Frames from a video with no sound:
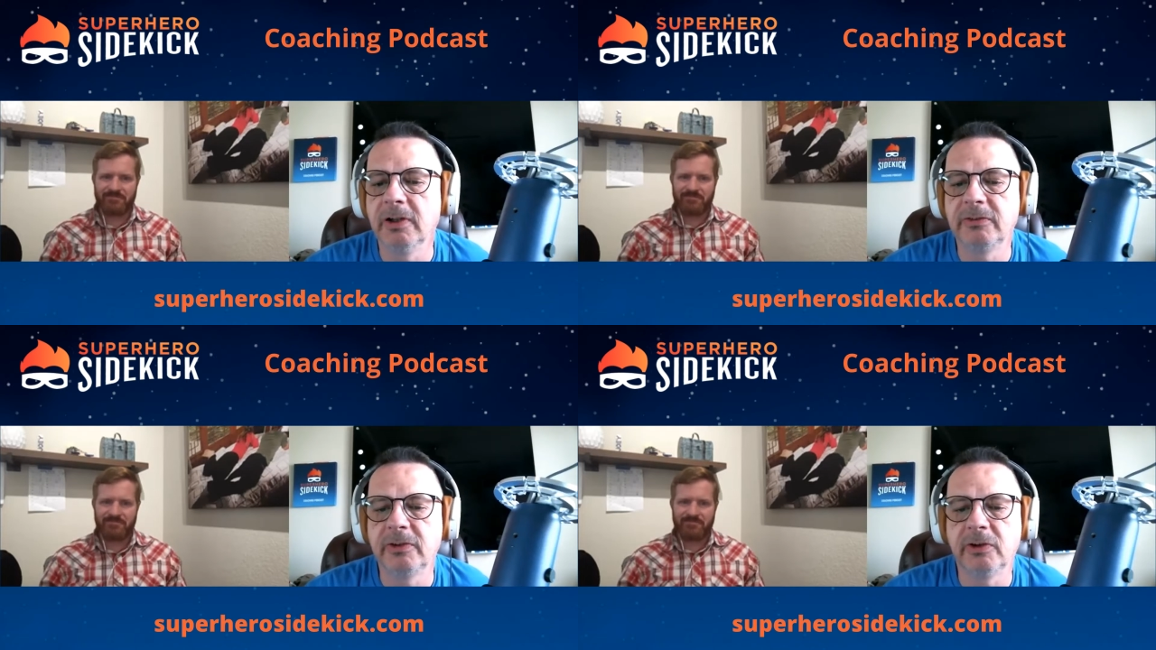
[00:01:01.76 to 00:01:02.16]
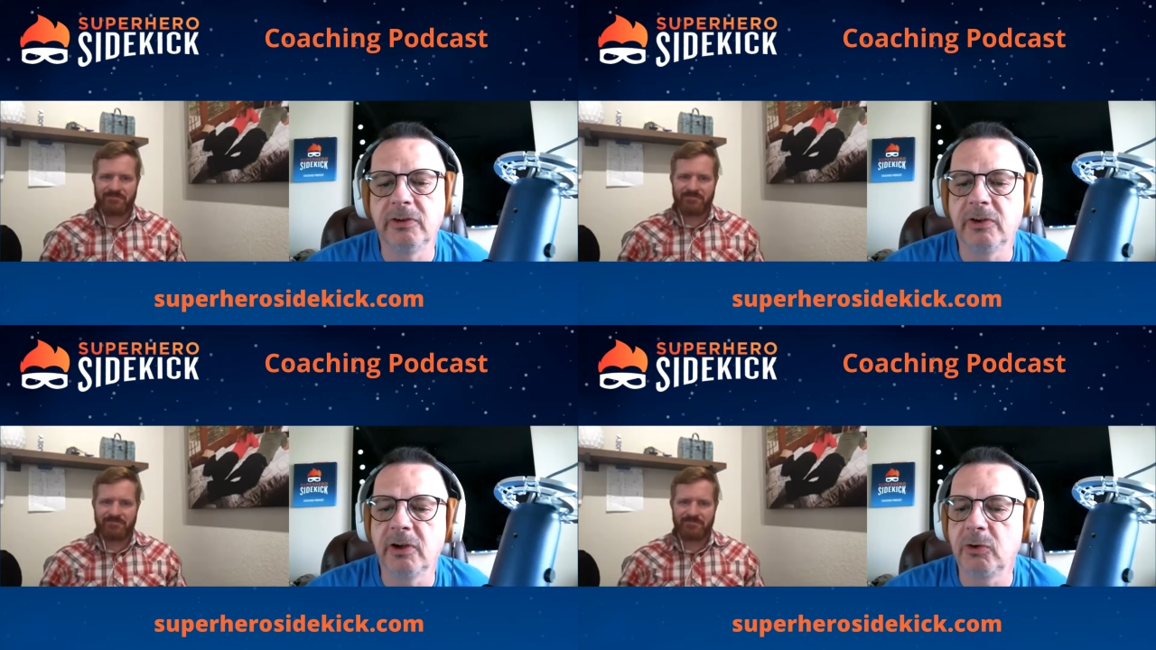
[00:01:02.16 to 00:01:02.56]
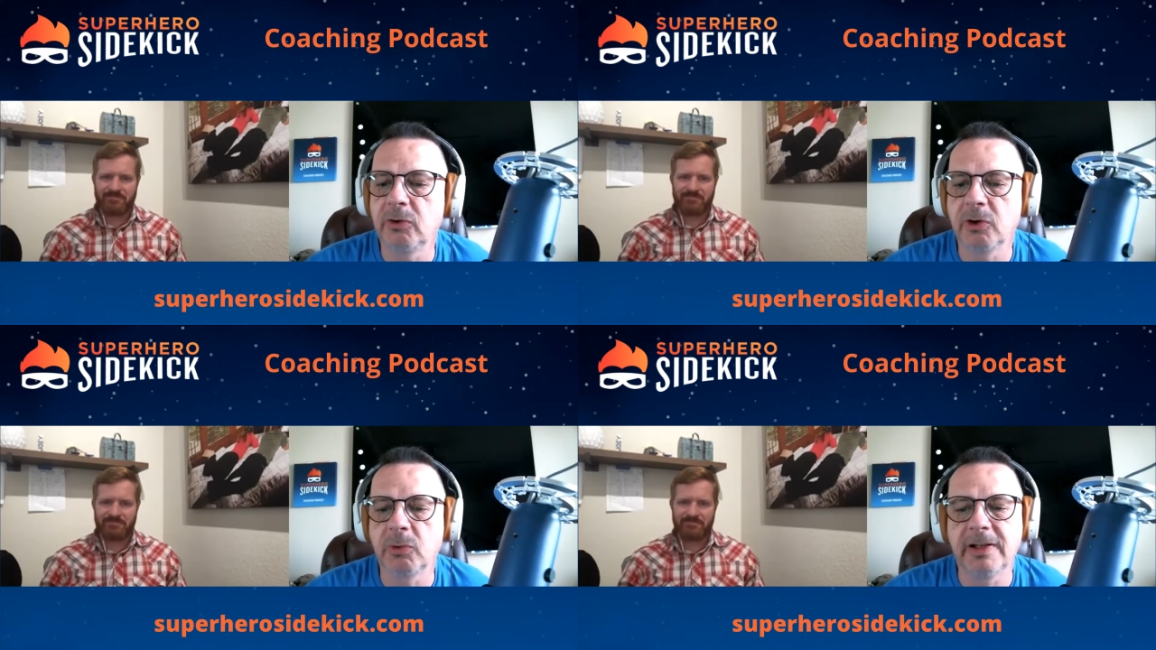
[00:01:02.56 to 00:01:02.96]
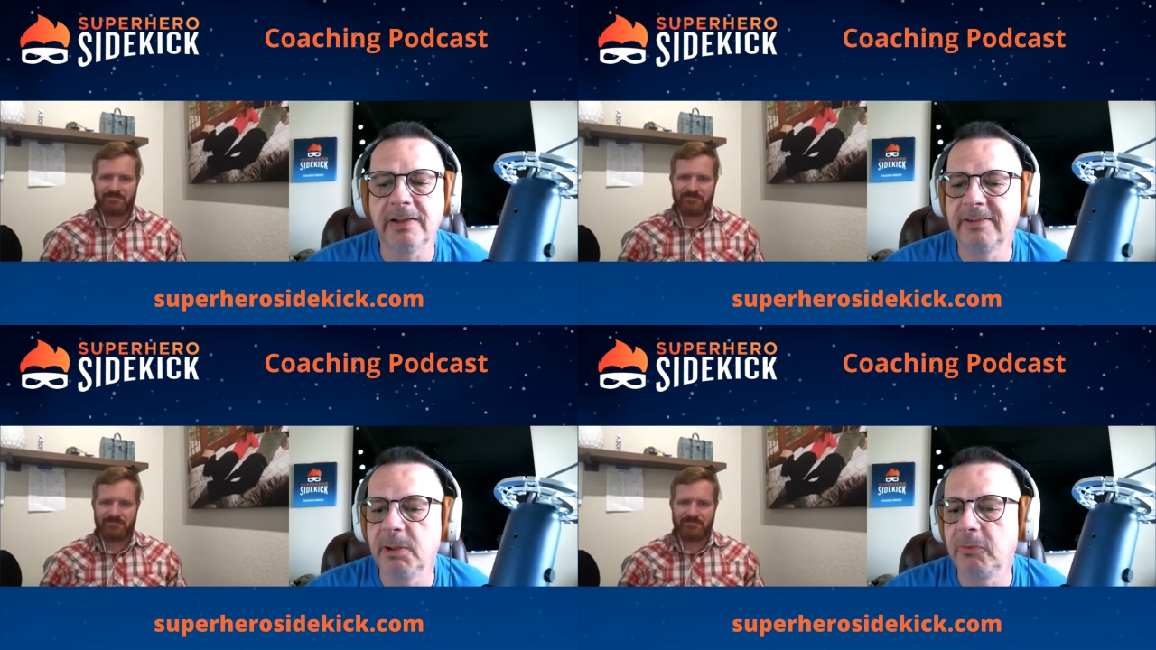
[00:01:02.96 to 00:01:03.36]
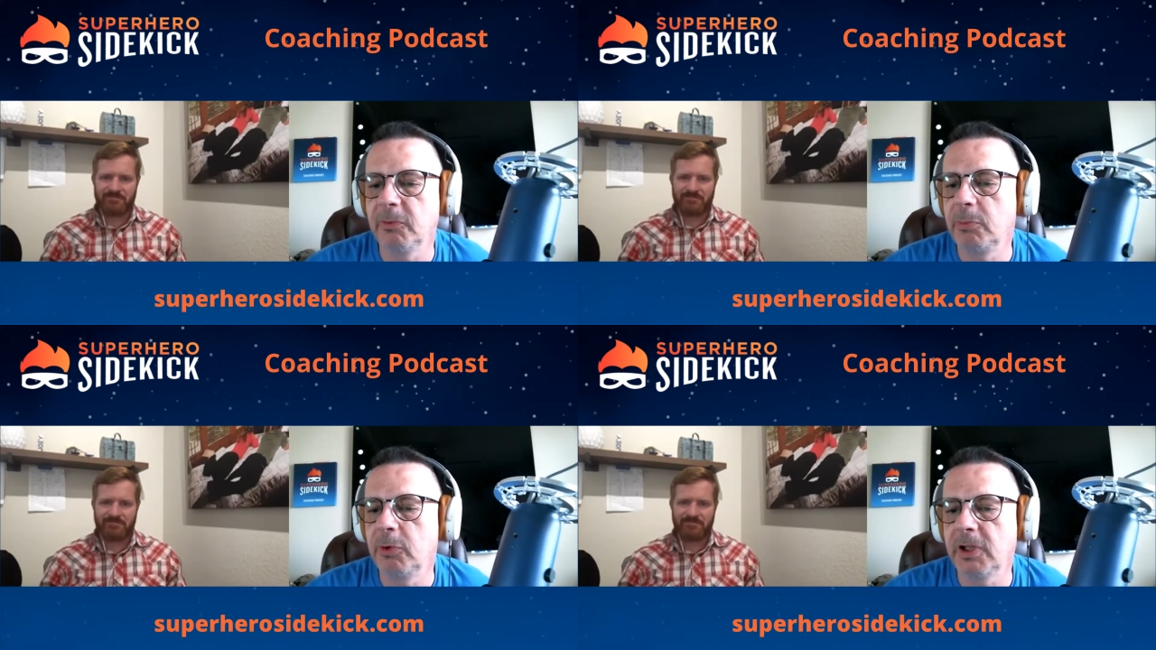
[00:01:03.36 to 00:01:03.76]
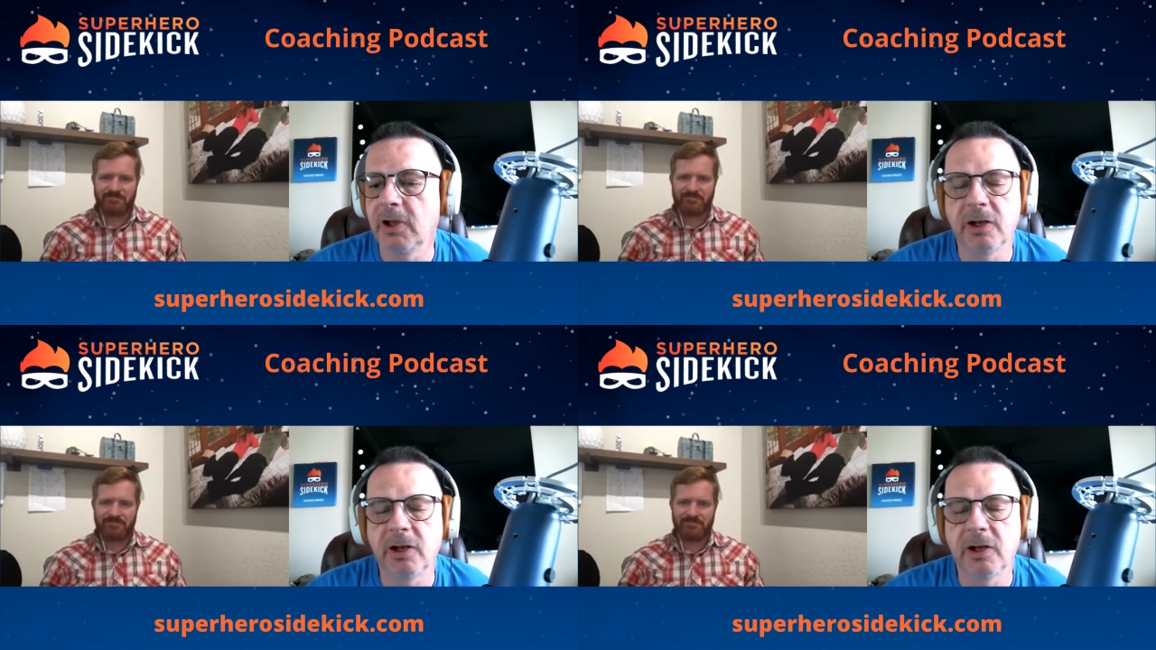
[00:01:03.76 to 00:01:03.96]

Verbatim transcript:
Speaker 1: uh, series on the greatest tips for putting